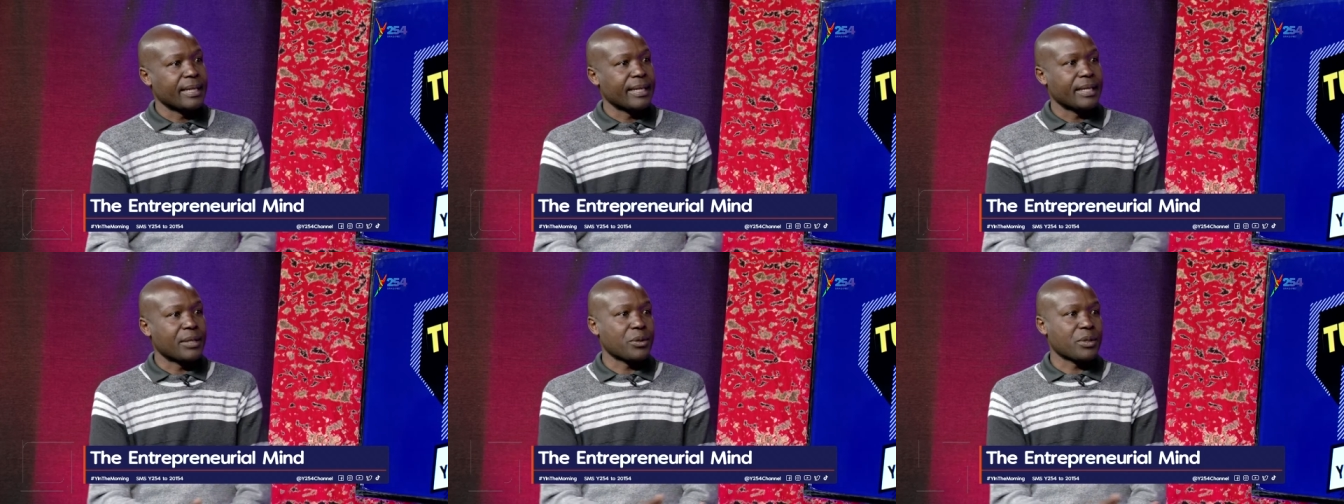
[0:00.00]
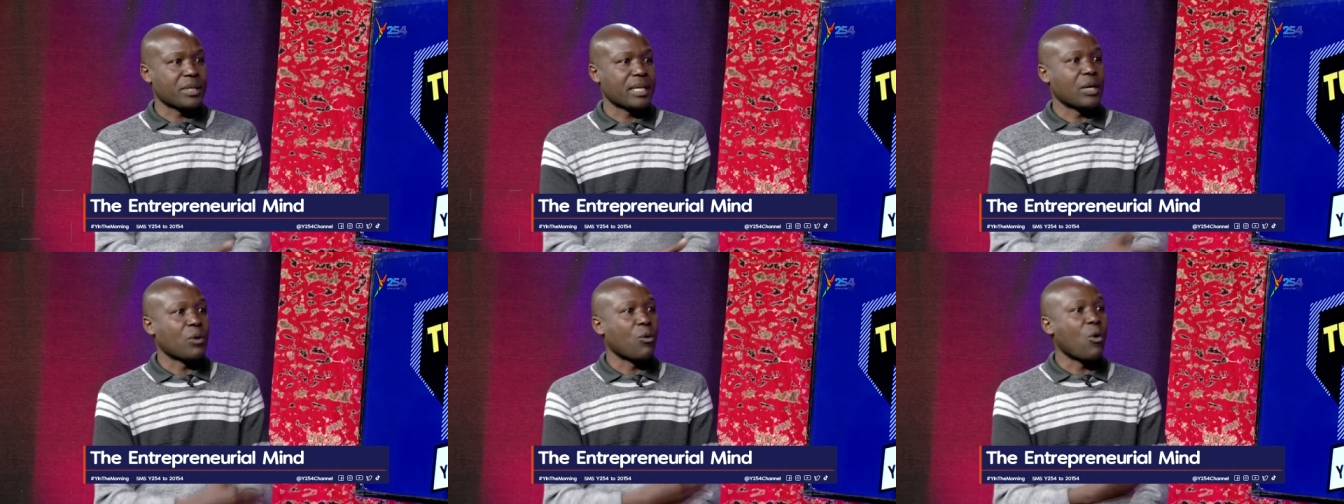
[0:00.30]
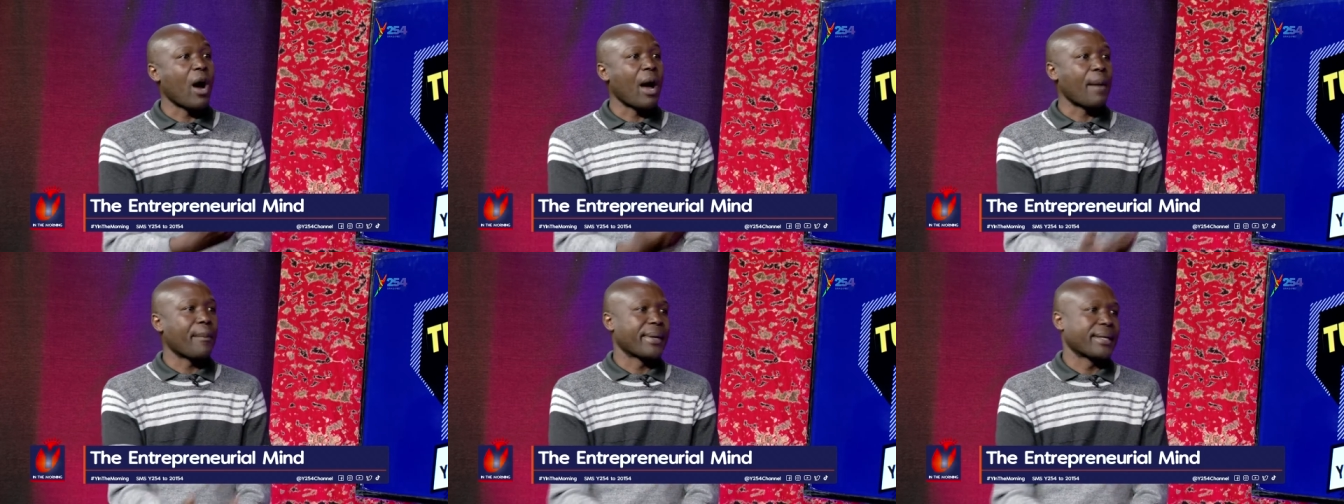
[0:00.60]
it was a
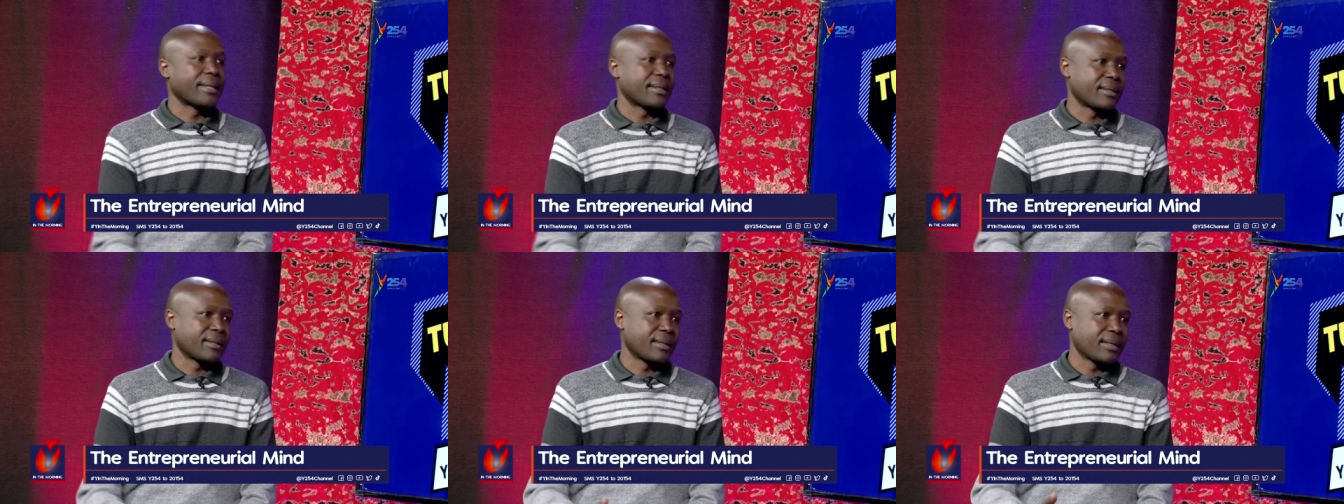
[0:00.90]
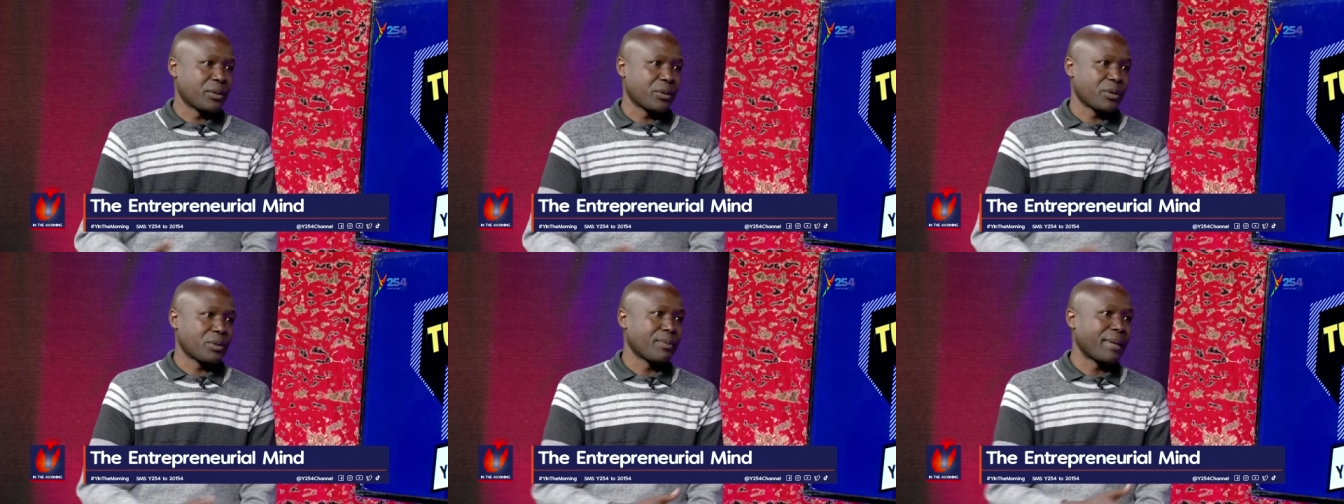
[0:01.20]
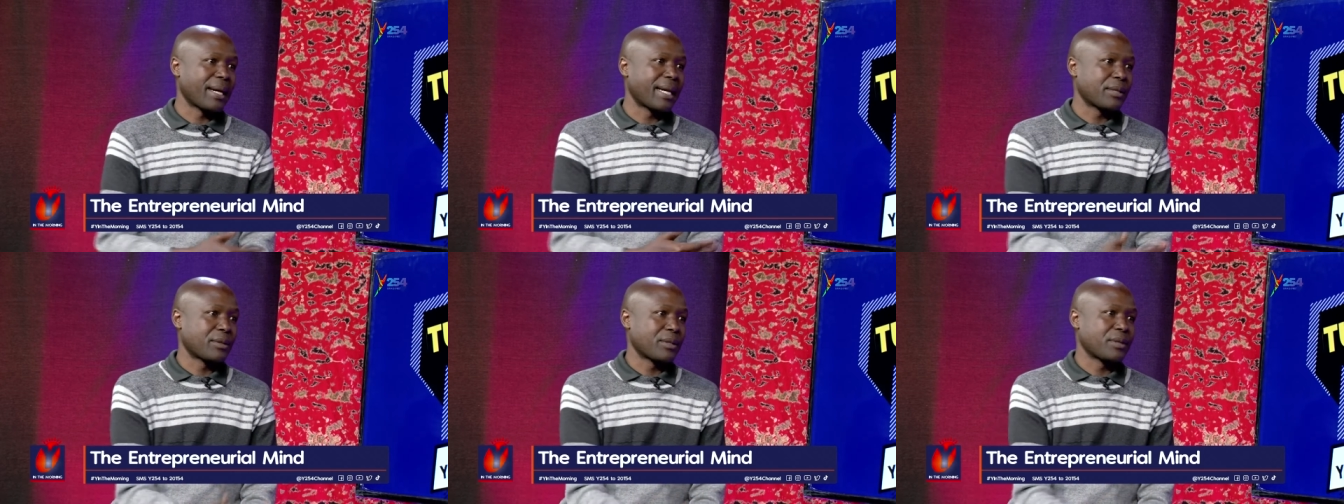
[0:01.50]
requirement, it was
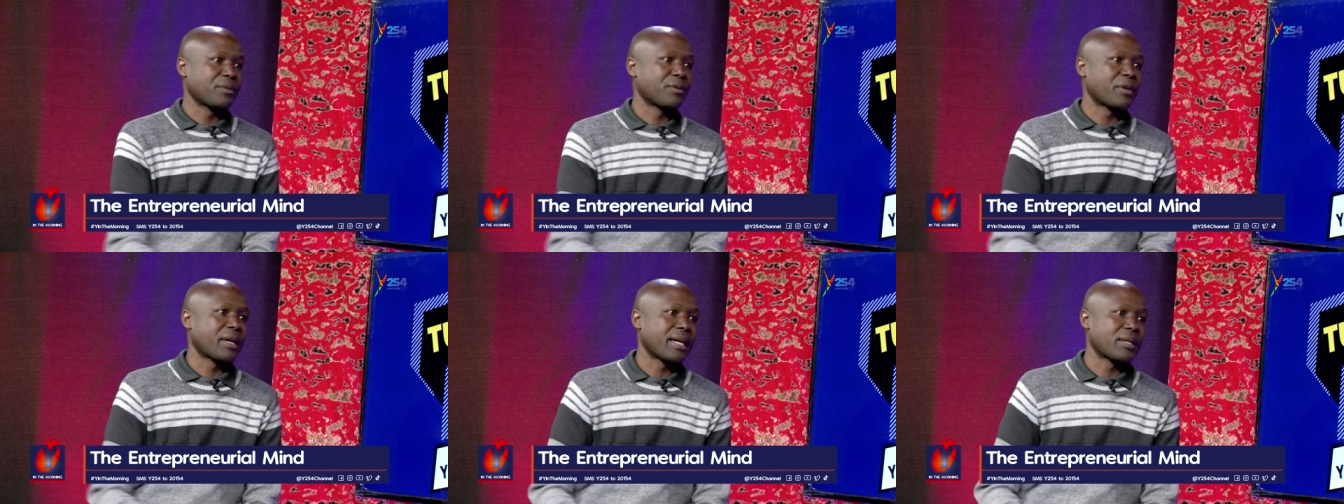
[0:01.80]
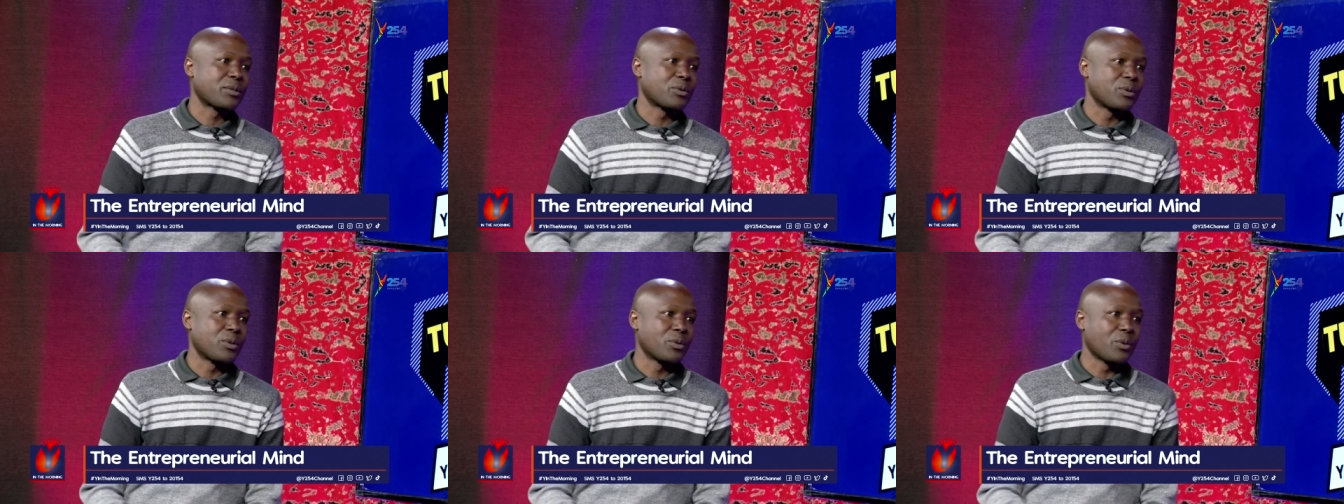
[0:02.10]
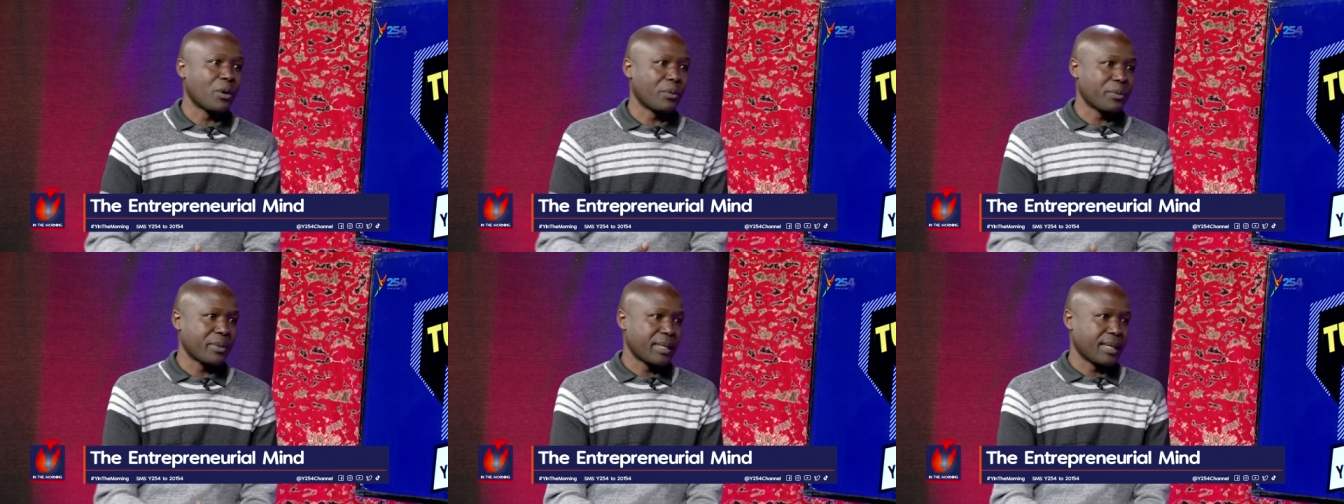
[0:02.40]
mandatory for us to do
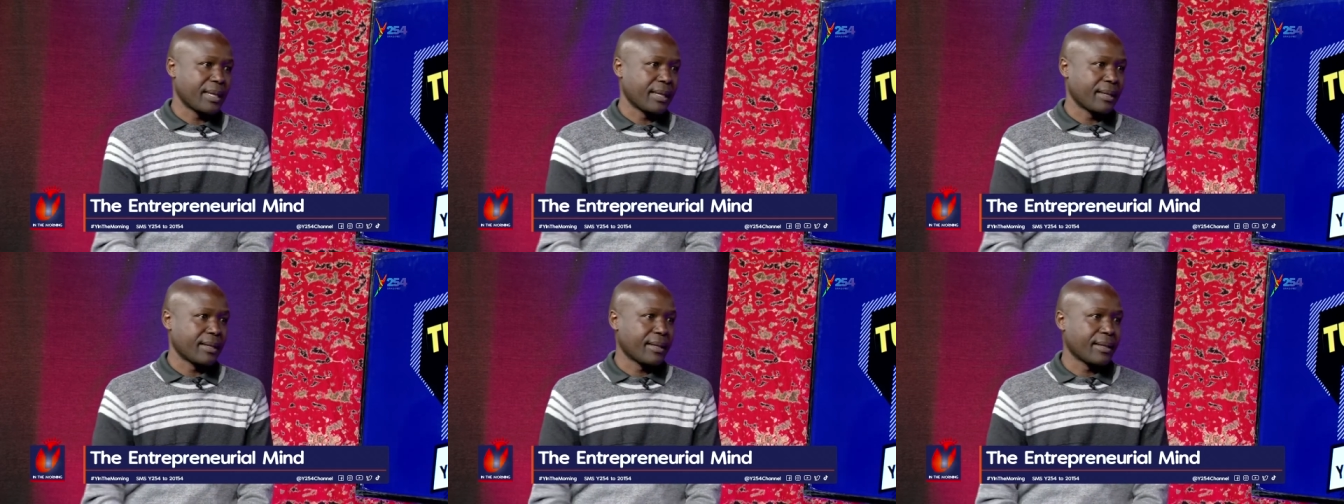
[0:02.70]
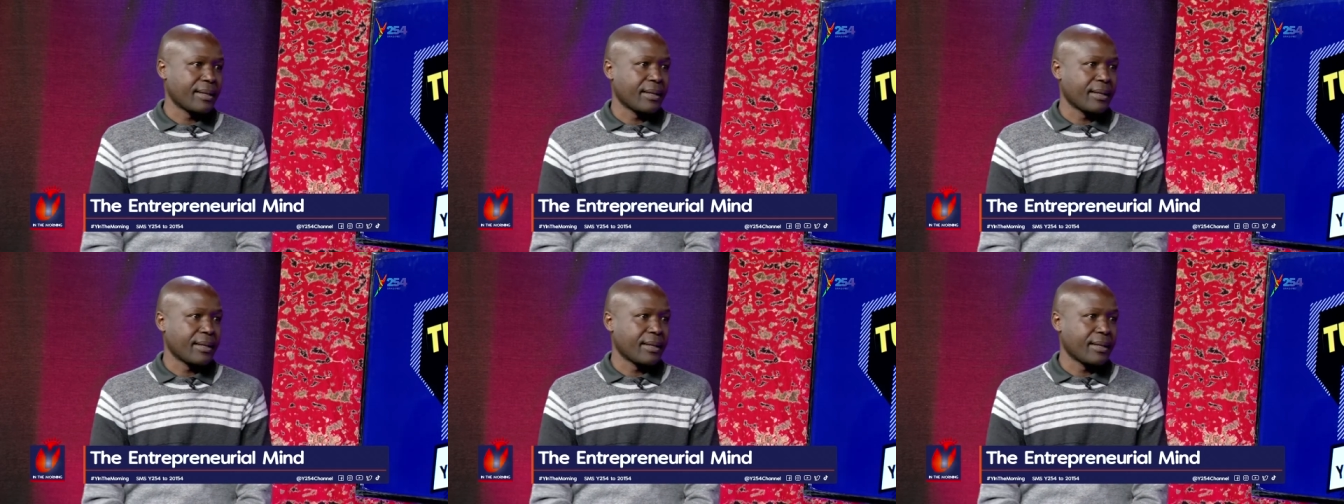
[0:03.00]
homestay.